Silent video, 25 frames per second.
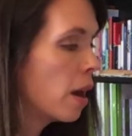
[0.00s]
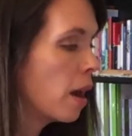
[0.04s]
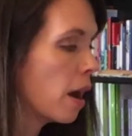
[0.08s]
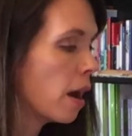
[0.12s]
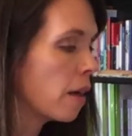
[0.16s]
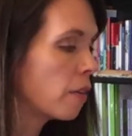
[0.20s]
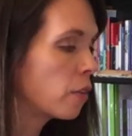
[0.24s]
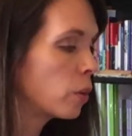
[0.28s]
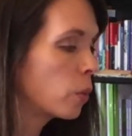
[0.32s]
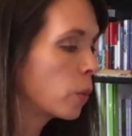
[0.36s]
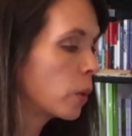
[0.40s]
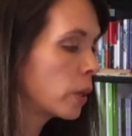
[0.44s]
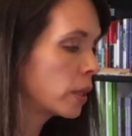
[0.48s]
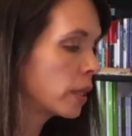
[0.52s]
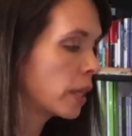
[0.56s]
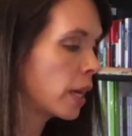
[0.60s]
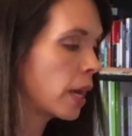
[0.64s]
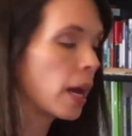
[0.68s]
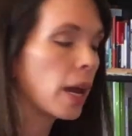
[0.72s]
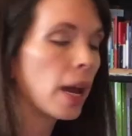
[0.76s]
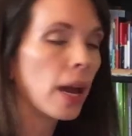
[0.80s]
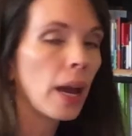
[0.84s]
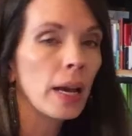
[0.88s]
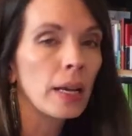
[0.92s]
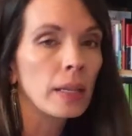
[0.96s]
Everyone
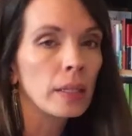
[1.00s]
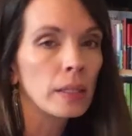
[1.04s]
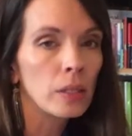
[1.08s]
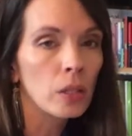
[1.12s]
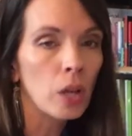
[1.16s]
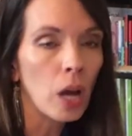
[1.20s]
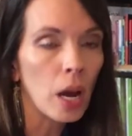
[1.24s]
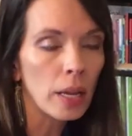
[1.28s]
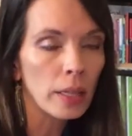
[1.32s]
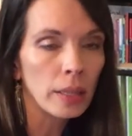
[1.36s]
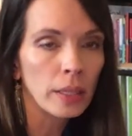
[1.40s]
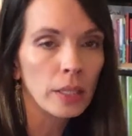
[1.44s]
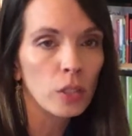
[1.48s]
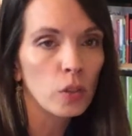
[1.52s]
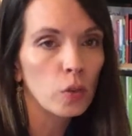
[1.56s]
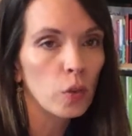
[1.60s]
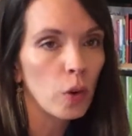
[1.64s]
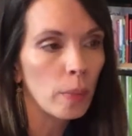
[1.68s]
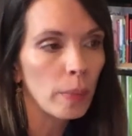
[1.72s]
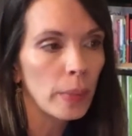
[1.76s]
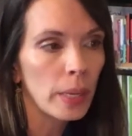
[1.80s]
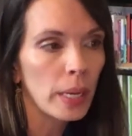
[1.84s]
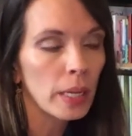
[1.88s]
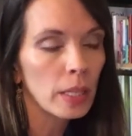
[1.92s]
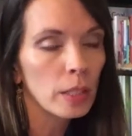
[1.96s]
that has gotten this from
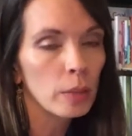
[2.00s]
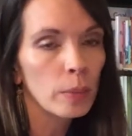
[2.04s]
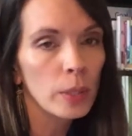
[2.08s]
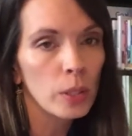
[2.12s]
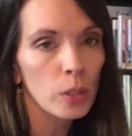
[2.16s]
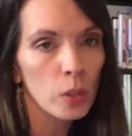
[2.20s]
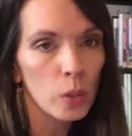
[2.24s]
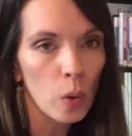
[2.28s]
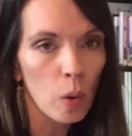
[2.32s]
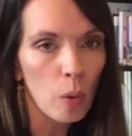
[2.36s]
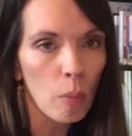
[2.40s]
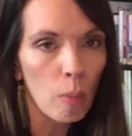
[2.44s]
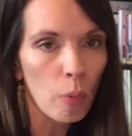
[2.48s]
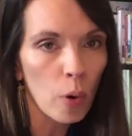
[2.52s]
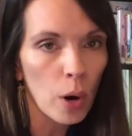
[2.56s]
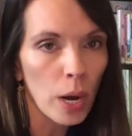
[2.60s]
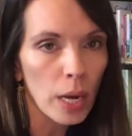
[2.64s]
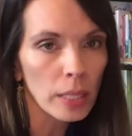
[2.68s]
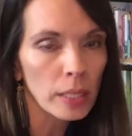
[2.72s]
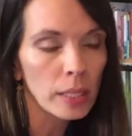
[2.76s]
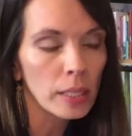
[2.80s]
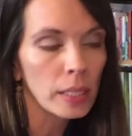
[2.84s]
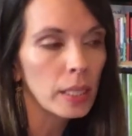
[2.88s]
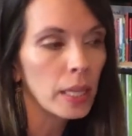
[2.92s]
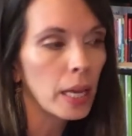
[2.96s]
me has been so
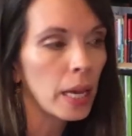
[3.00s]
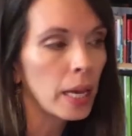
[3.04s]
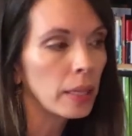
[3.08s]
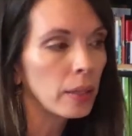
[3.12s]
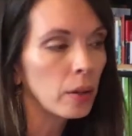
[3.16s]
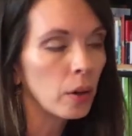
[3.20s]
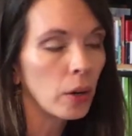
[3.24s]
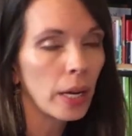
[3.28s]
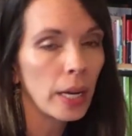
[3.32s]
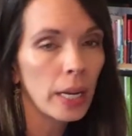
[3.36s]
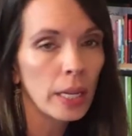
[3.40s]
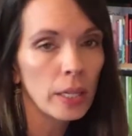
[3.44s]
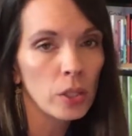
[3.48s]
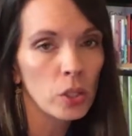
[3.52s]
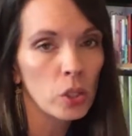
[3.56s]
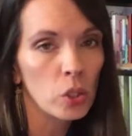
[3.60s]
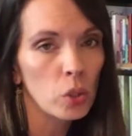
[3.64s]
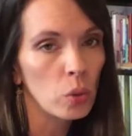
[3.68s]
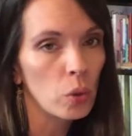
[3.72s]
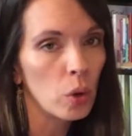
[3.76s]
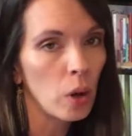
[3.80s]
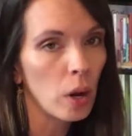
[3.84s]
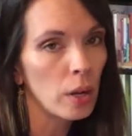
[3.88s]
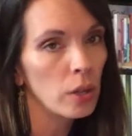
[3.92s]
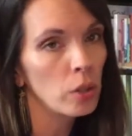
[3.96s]
impressed that their hands do
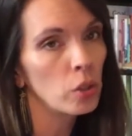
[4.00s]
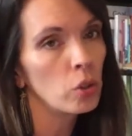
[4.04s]
not